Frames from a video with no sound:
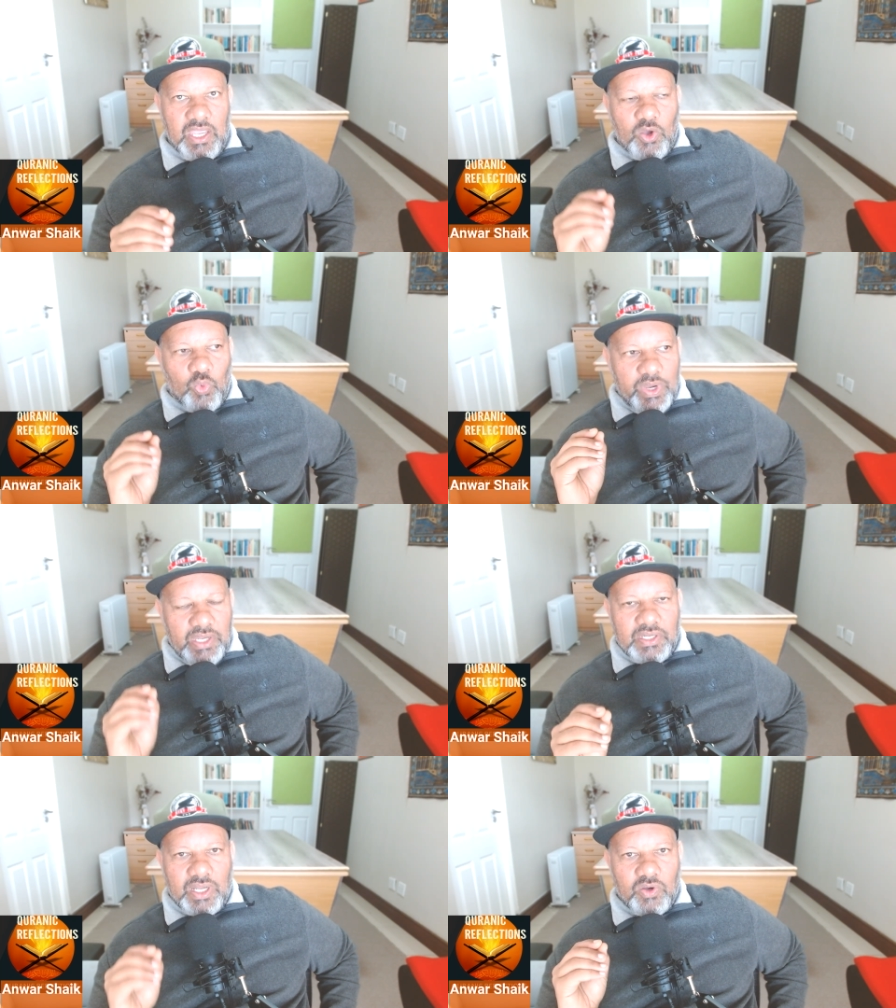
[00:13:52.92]
we
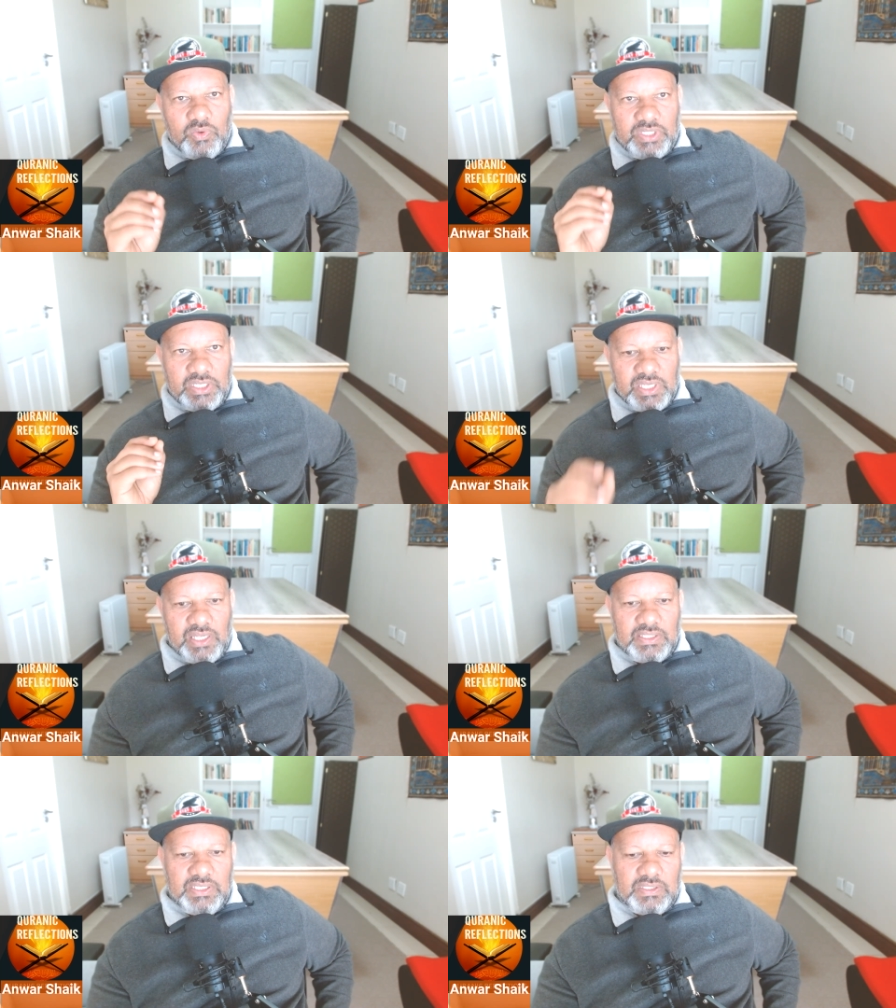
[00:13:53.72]
know this
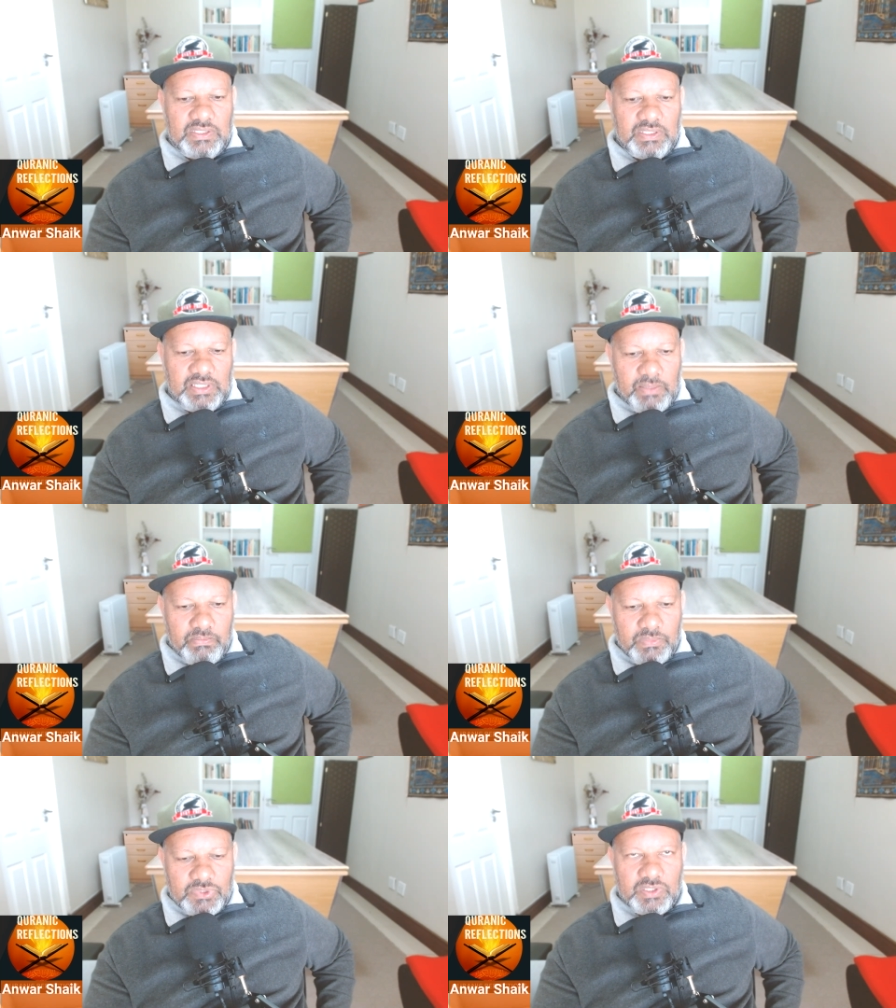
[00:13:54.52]
hadith
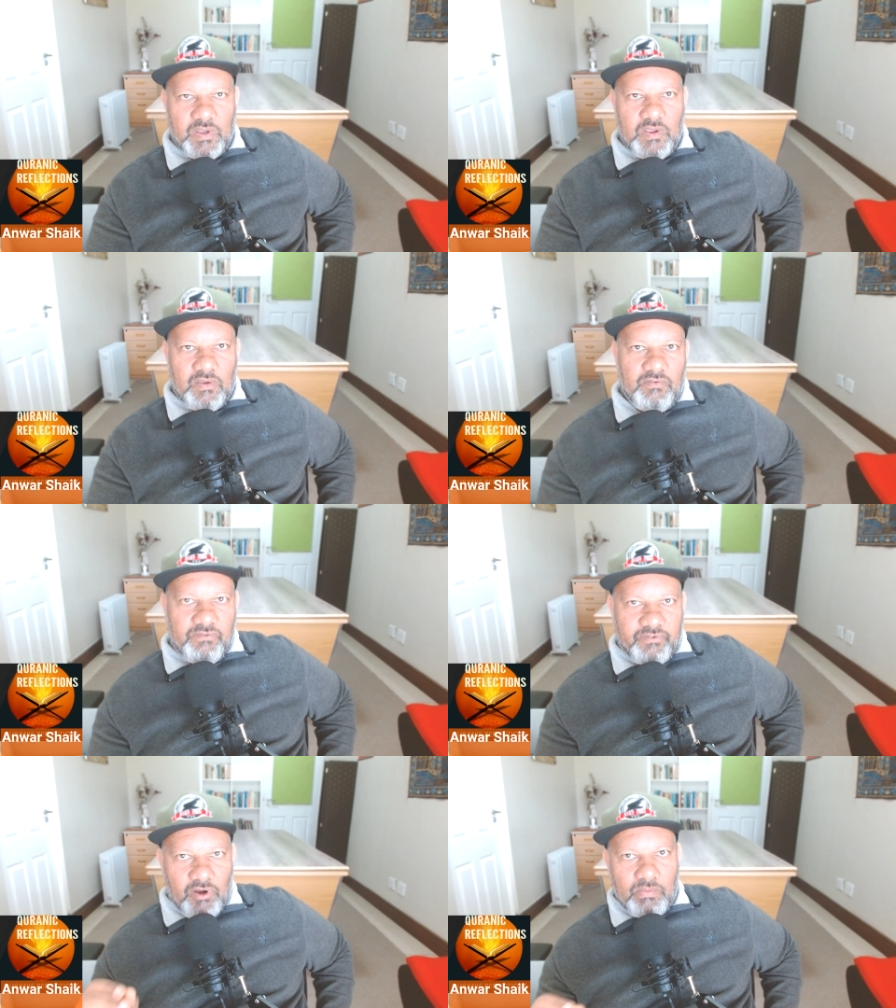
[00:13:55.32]
comes
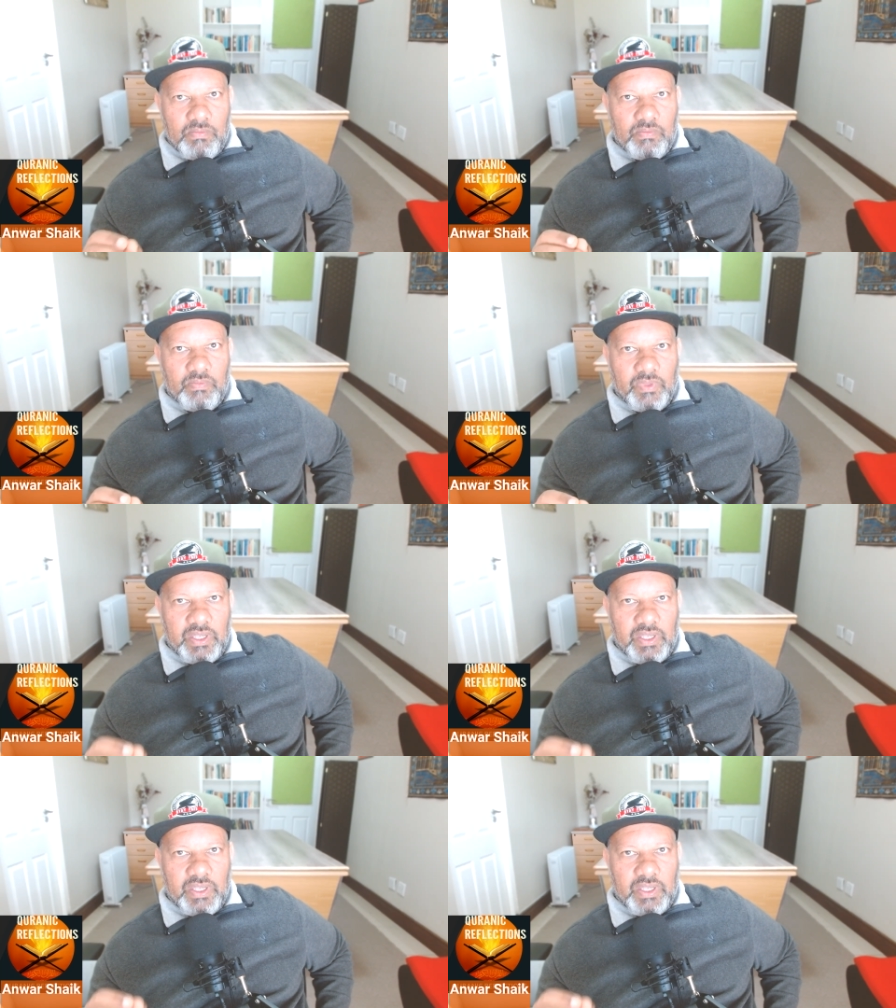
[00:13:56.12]
from